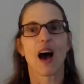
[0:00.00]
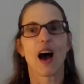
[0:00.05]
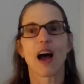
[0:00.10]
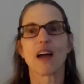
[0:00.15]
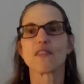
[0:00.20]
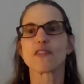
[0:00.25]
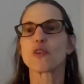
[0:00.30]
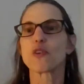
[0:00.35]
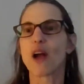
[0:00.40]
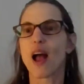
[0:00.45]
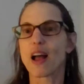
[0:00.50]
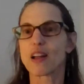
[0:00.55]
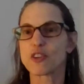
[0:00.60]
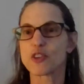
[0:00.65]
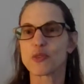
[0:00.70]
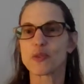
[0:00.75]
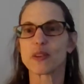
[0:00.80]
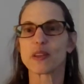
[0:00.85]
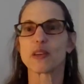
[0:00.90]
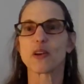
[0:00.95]
I've
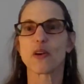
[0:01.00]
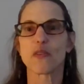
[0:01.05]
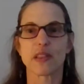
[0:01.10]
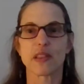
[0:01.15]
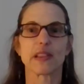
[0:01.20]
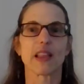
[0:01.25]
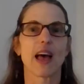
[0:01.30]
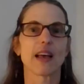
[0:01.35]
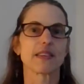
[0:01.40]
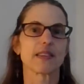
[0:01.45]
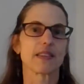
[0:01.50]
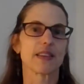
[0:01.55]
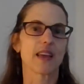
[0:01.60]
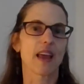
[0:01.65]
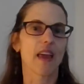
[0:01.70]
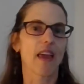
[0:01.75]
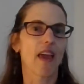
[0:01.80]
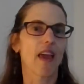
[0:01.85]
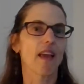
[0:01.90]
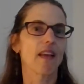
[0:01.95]
gradually, over the last
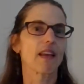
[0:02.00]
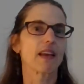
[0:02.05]
decade,